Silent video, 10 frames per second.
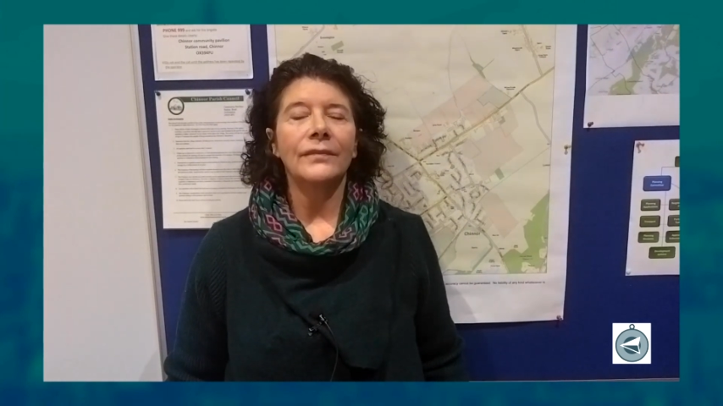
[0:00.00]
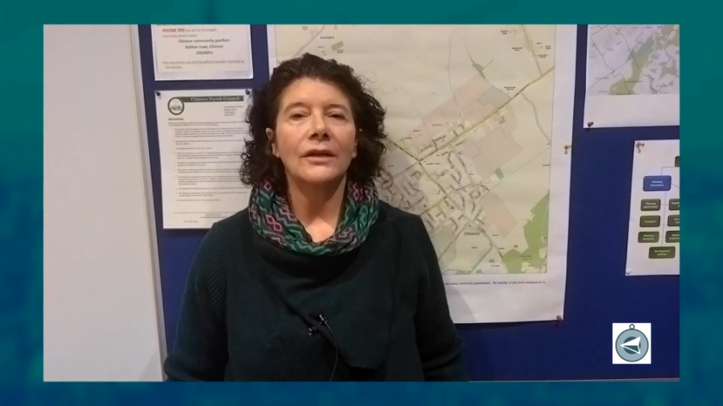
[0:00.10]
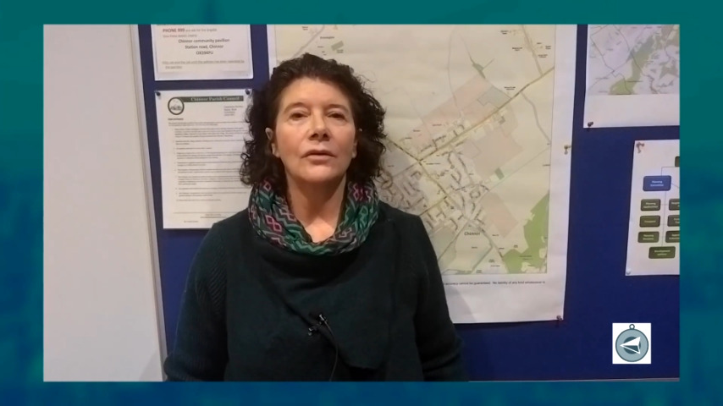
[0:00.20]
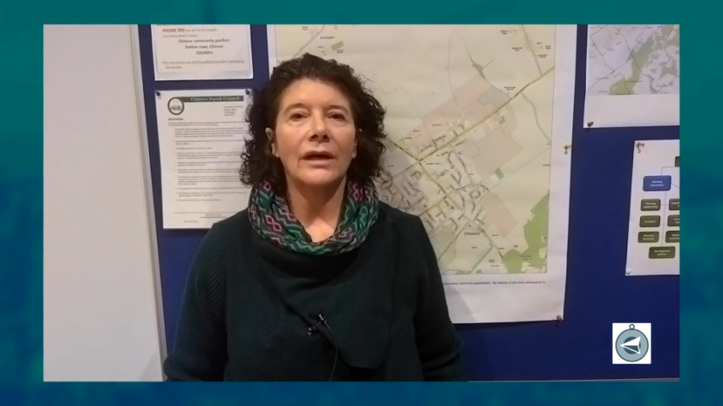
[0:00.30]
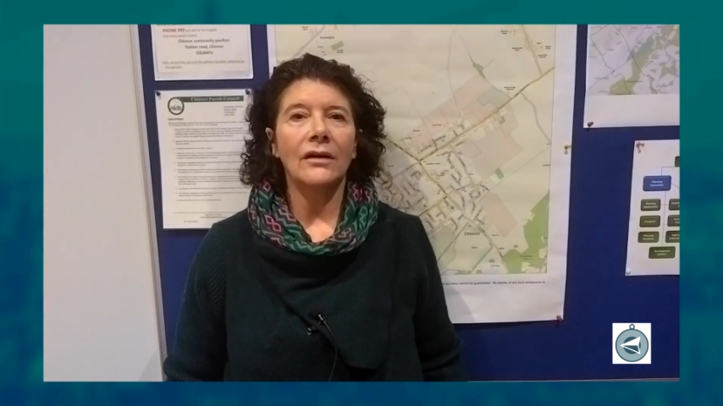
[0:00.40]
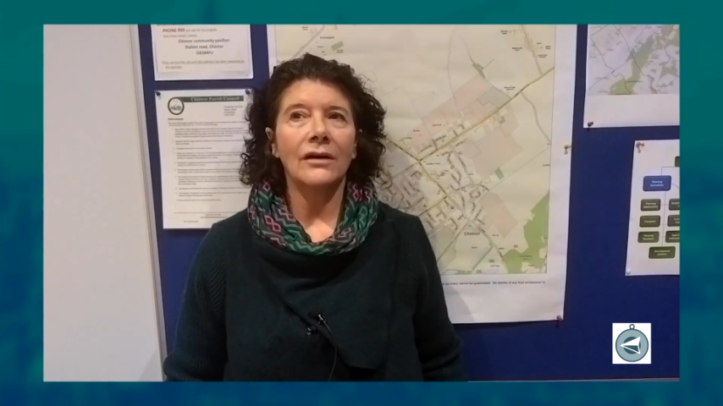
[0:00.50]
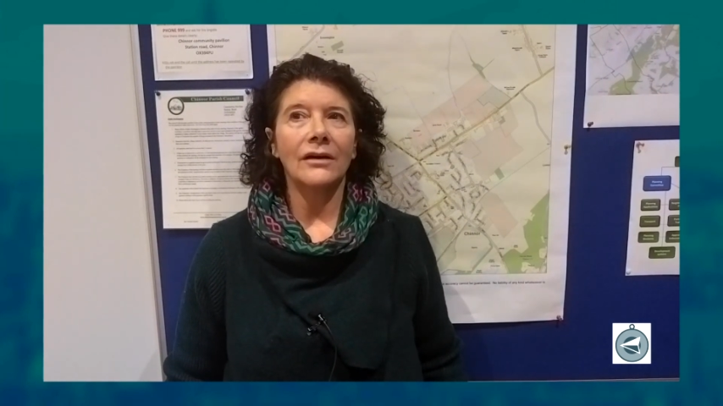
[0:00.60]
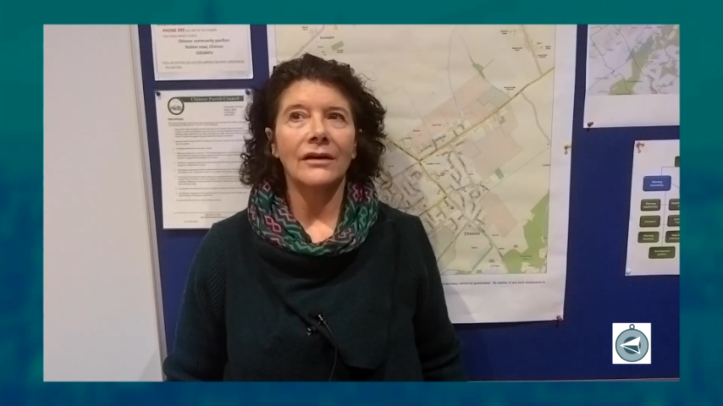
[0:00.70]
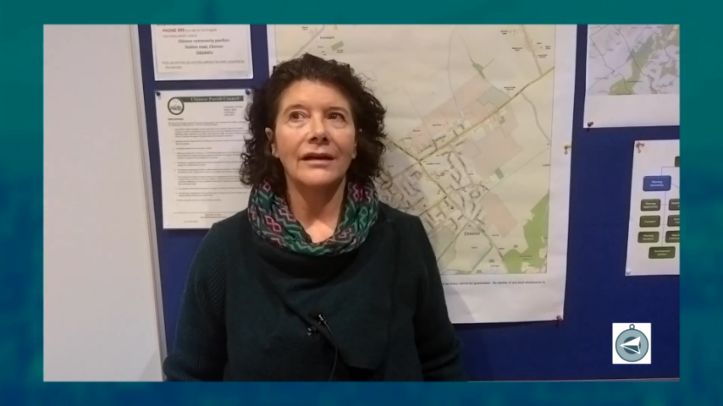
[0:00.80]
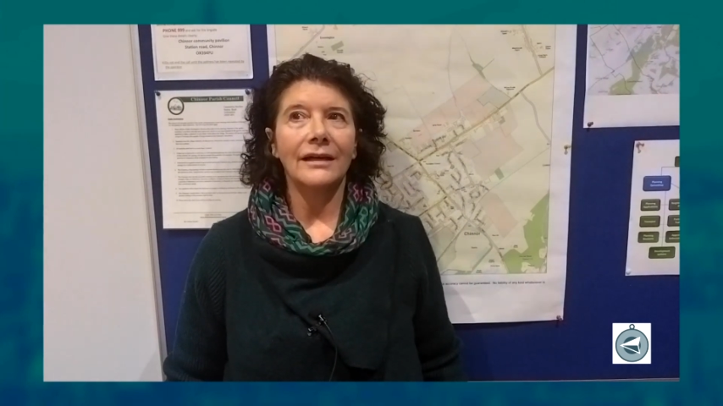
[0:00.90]
who are
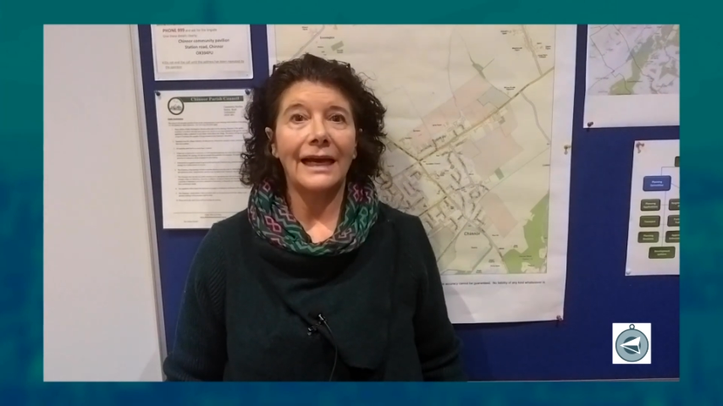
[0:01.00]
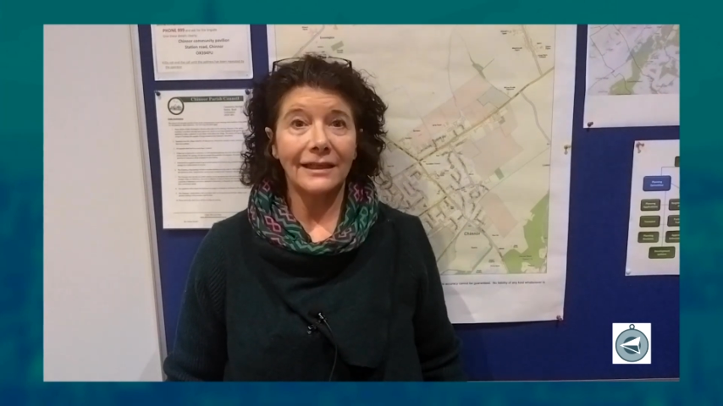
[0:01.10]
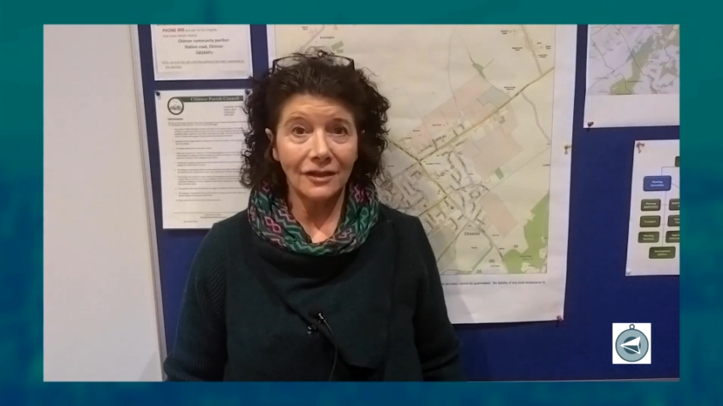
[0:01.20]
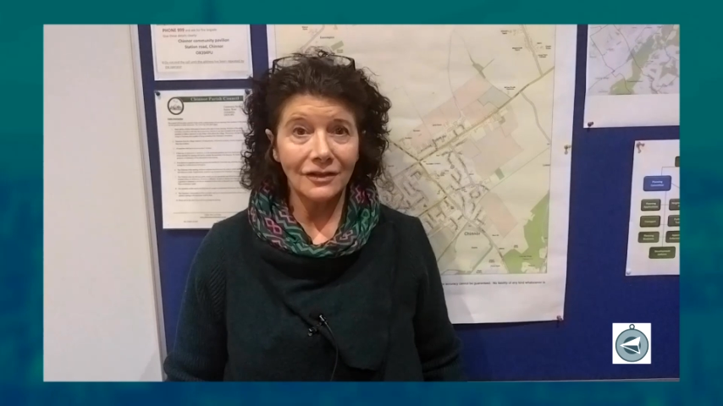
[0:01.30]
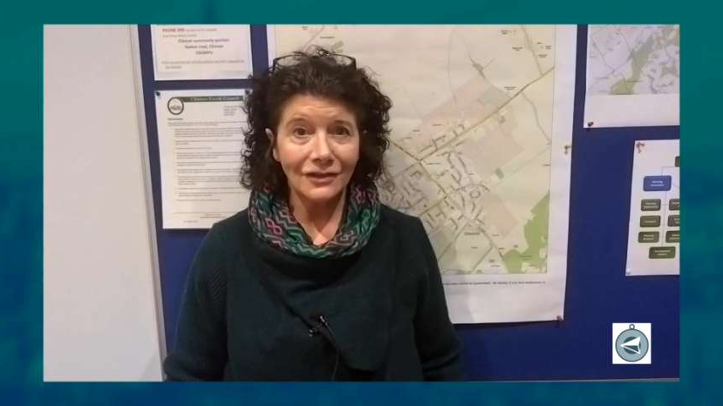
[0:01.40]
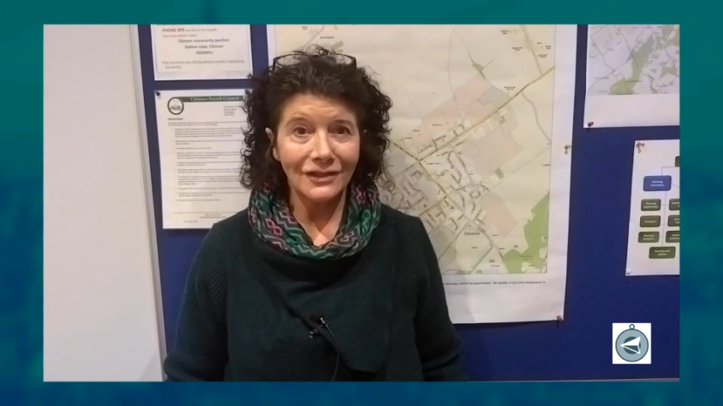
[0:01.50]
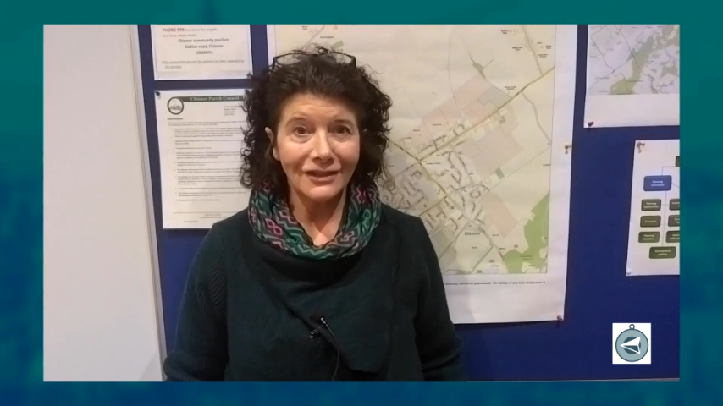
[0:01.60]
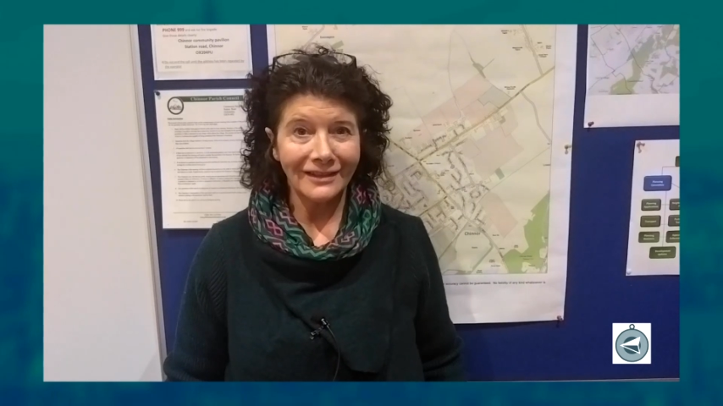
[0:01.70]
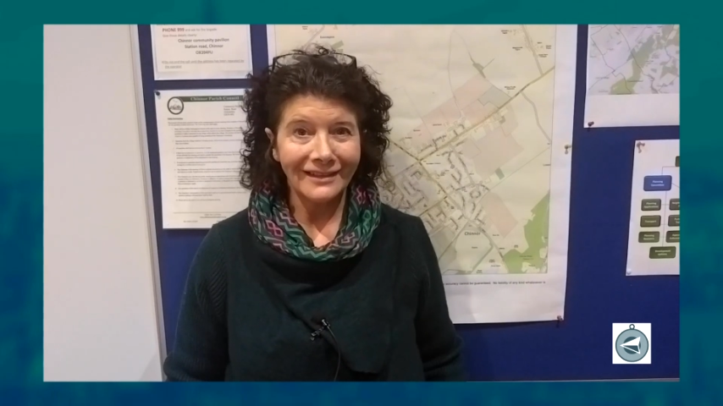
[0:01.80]
adults,